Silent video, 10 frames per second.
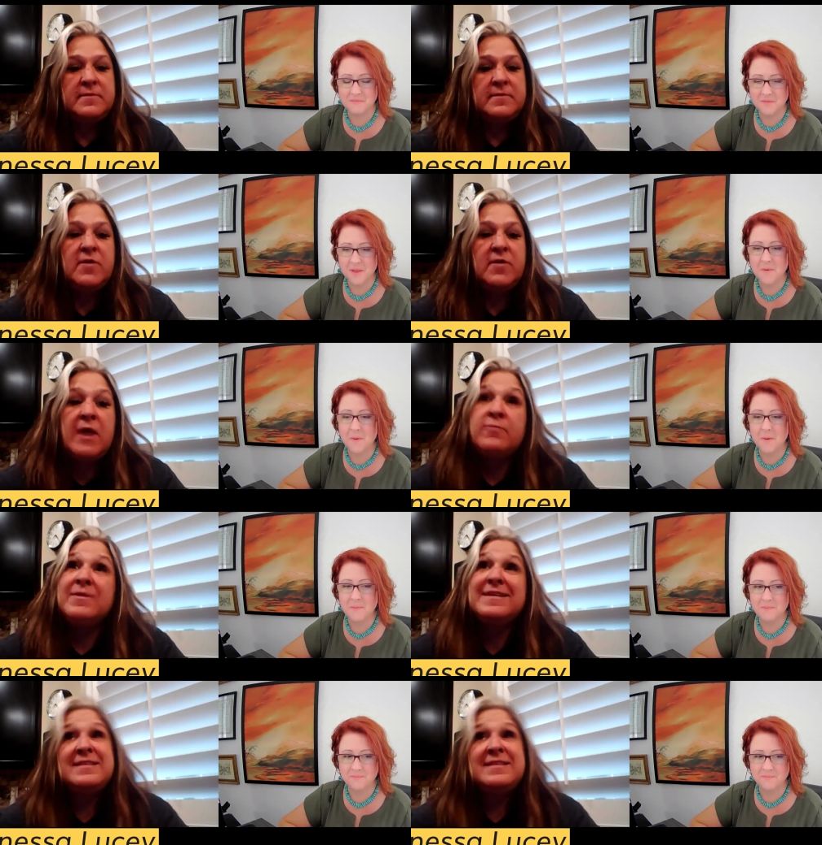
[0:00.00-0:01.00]
Speaker 1: So I
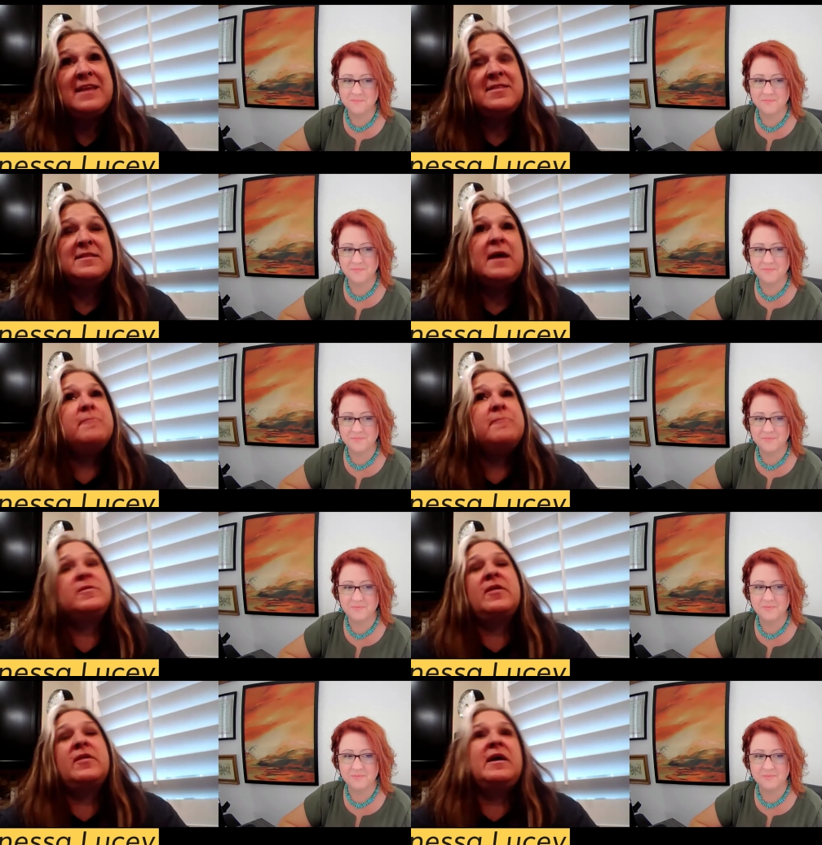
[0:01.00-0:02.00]
really take the time
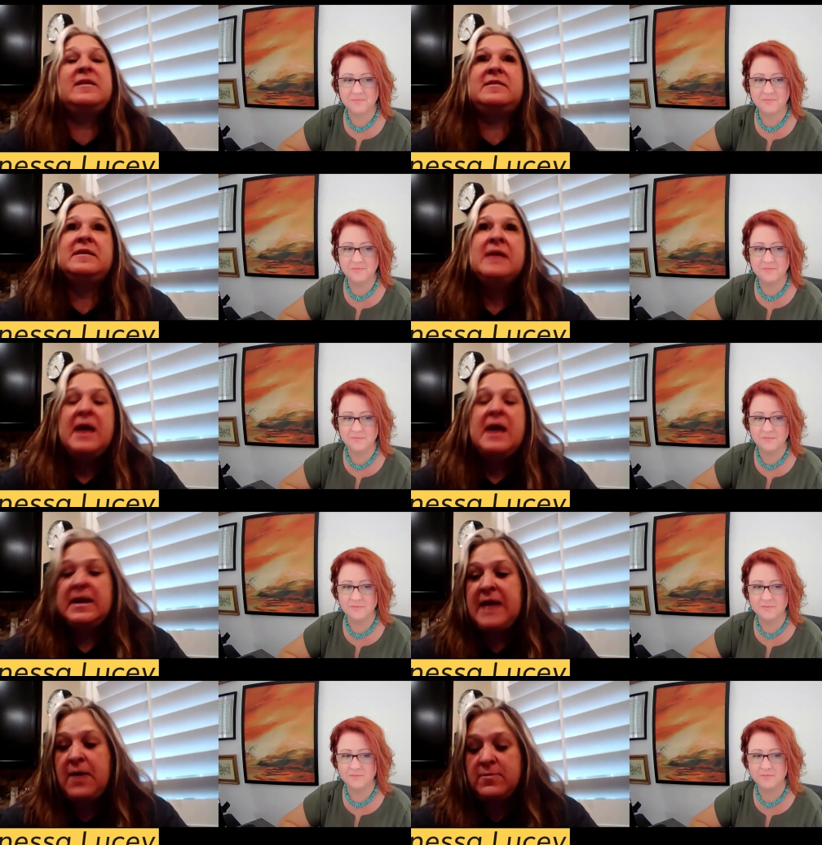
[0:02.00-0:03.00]
with clients.
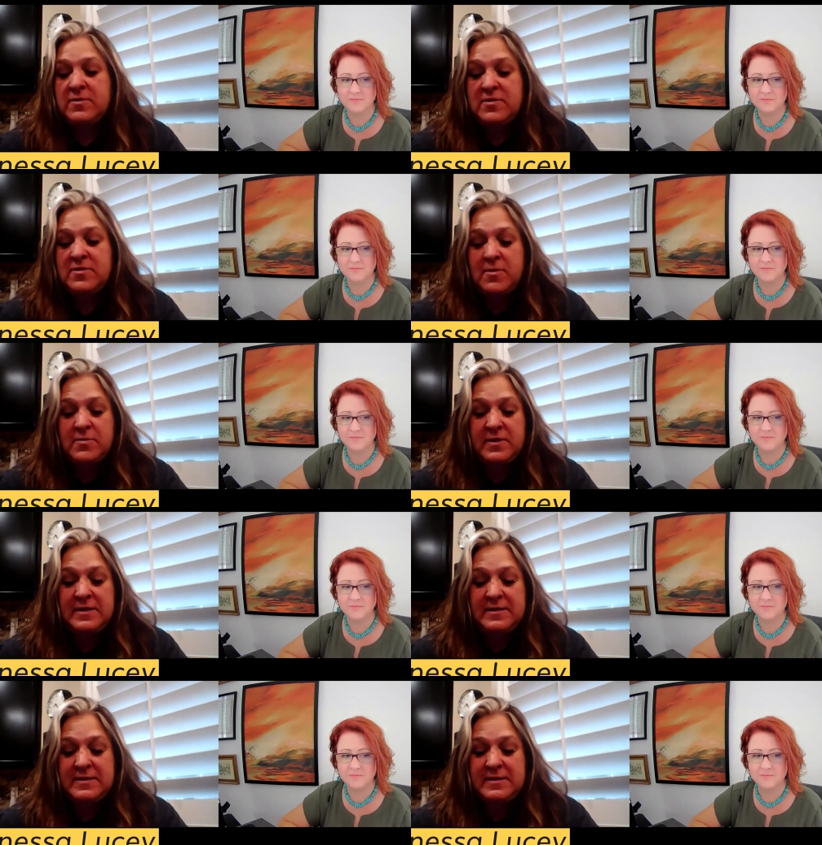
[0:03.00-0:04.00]
Accountants don't
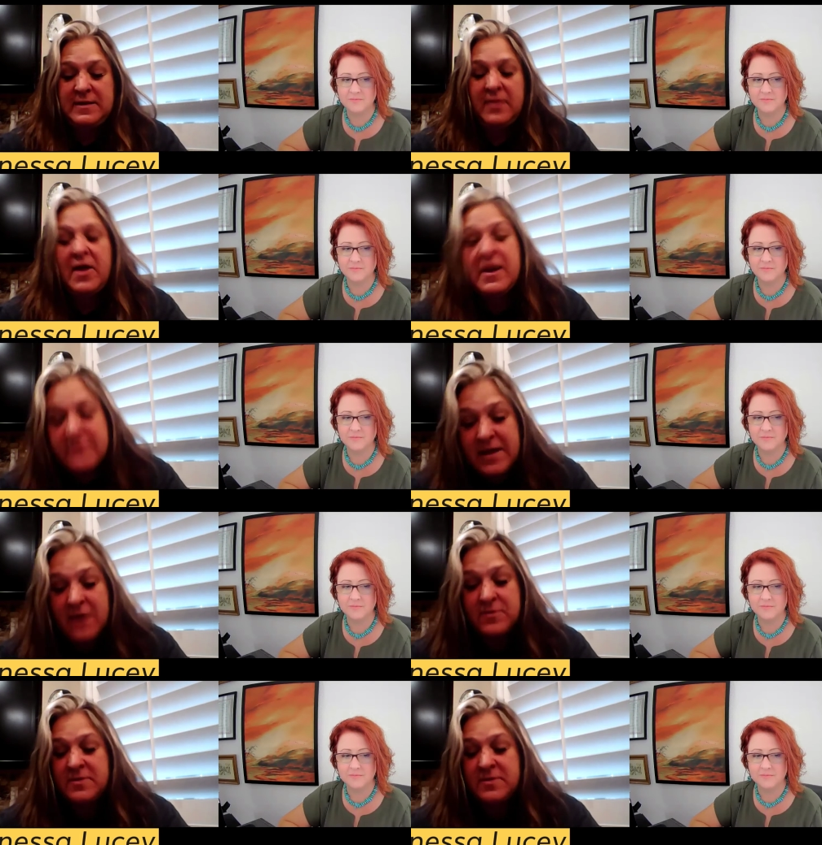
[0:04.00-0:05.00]
really a lot of
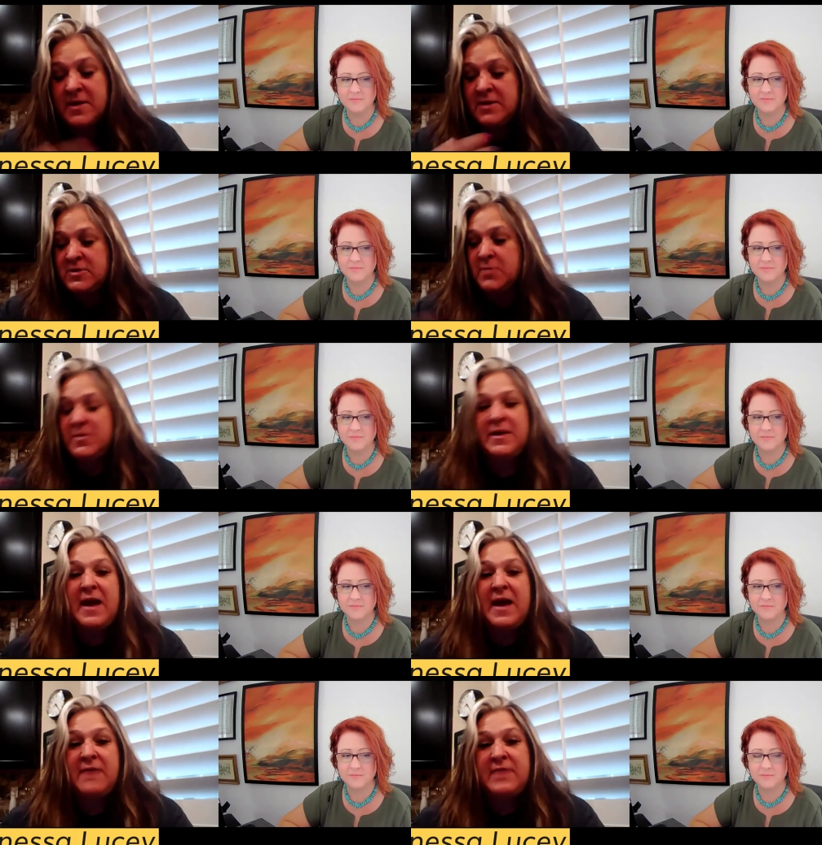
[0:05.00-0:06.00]
accountants don't really
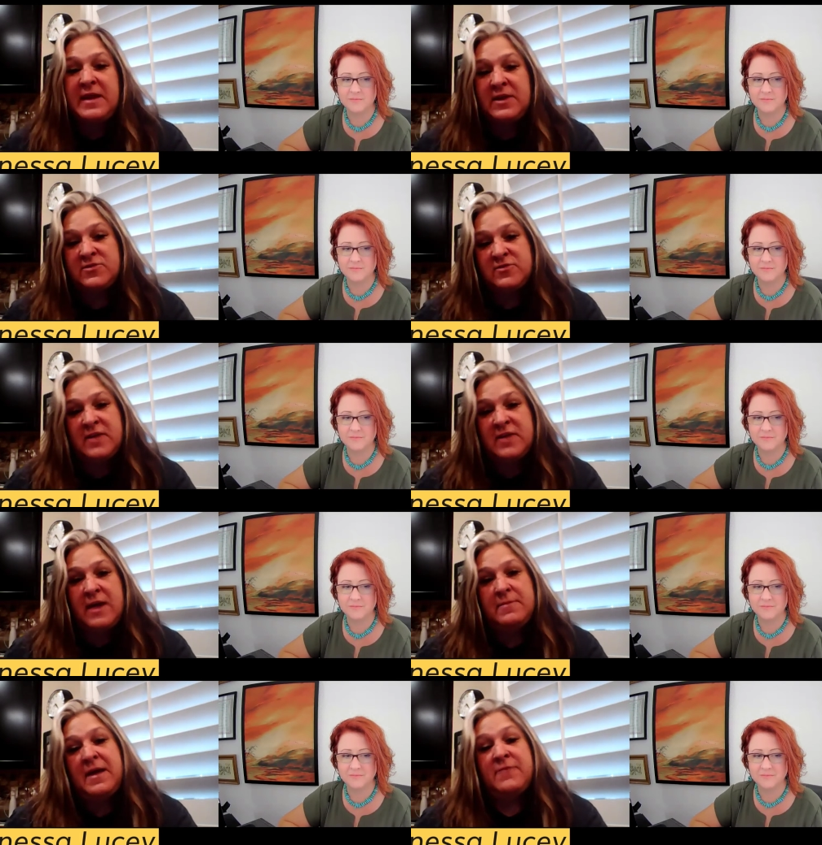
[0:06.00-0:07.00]
have that extra
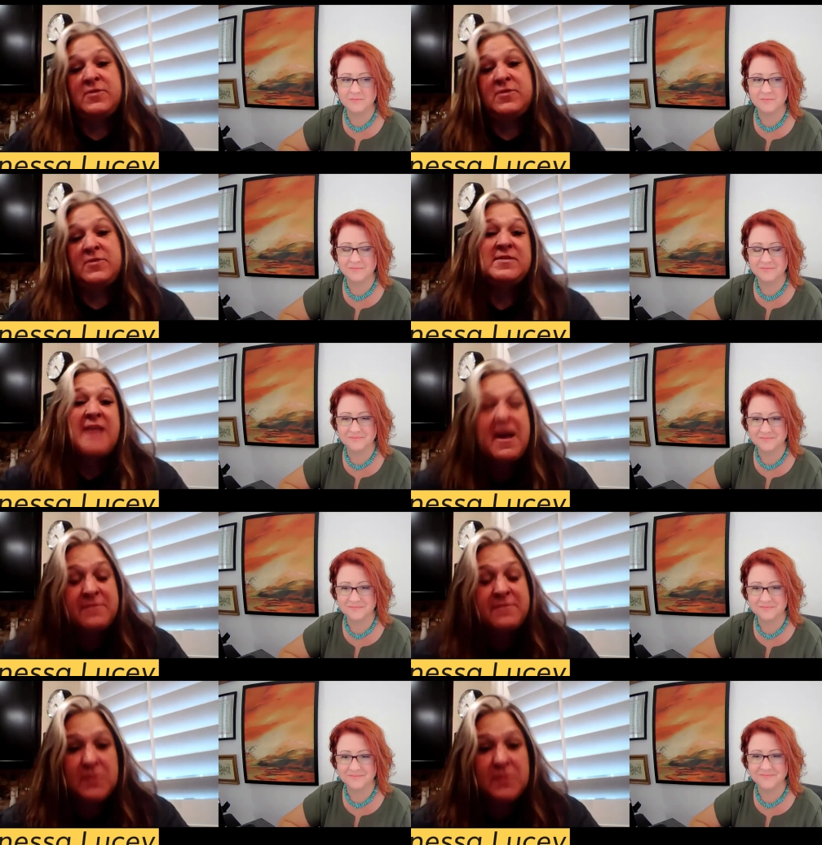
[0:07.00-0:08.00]
time. They have their
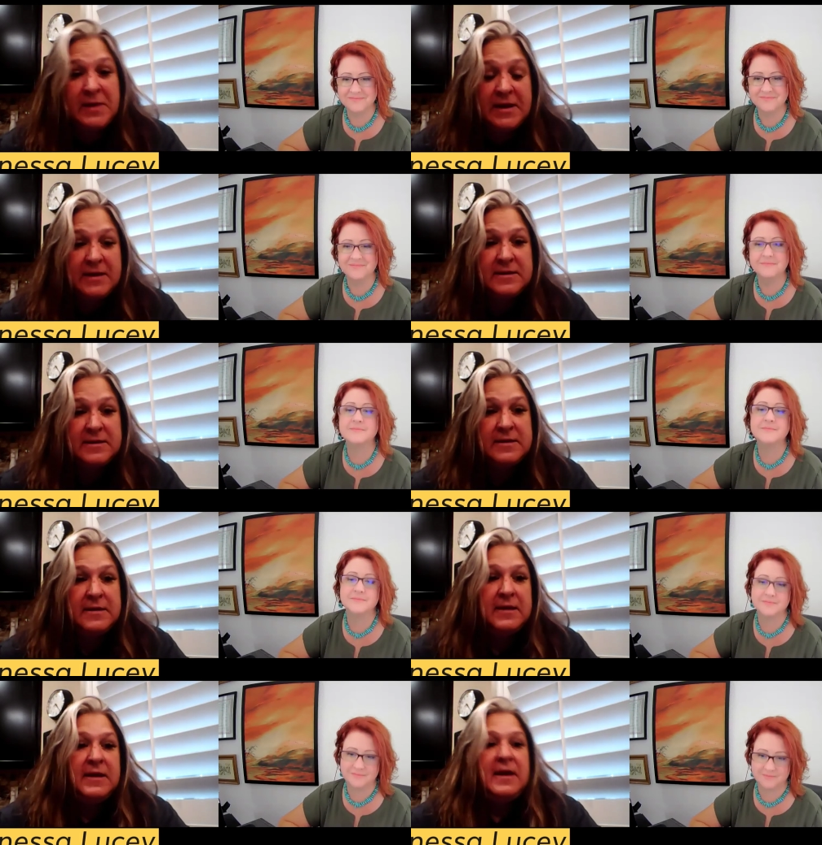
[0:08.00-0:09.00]
staff doing it.
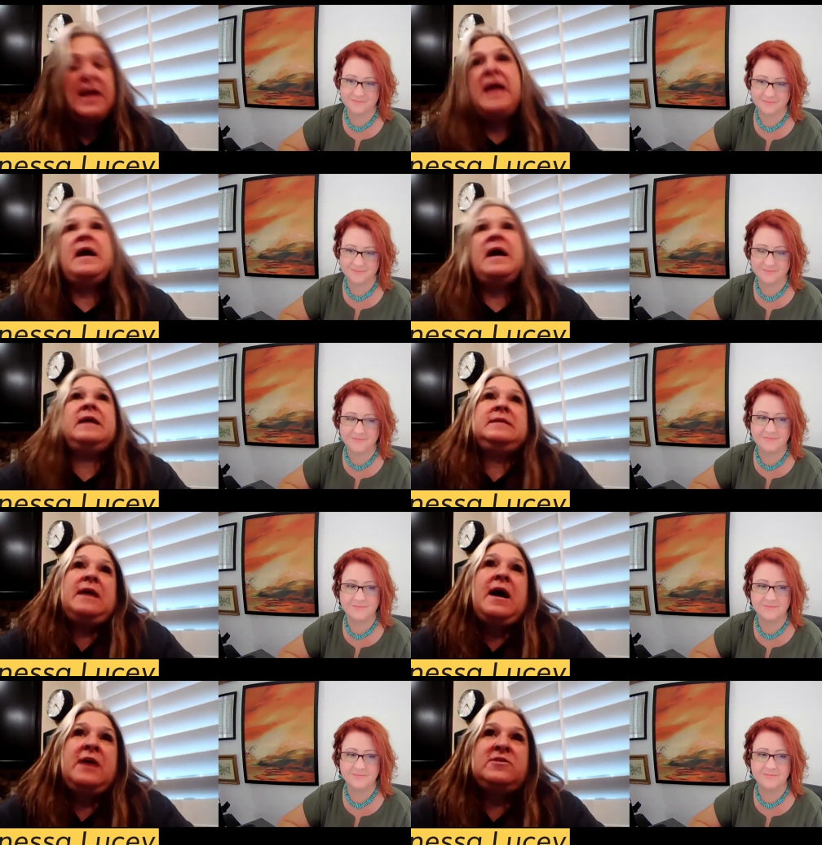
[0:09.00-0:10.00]

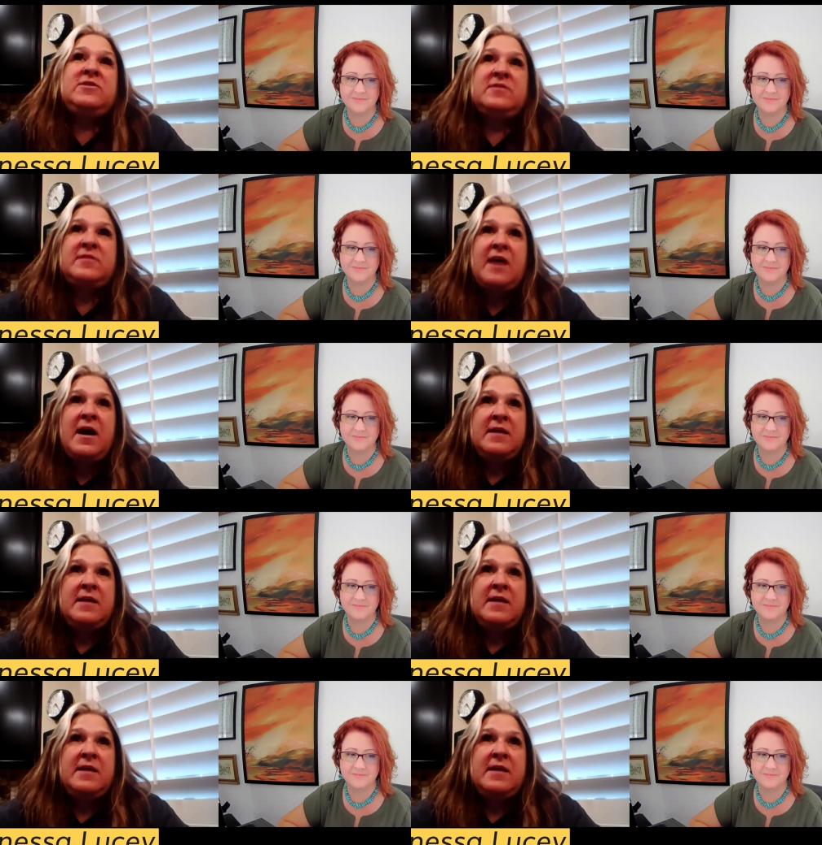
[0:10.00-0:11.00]
And I just
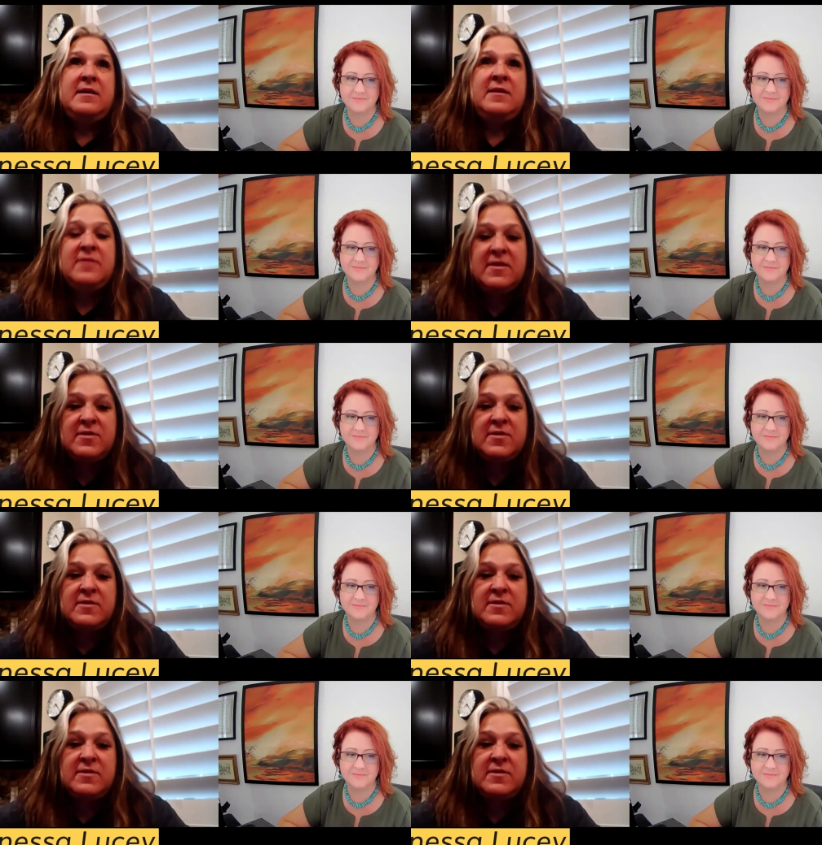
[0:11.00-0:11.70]
I in this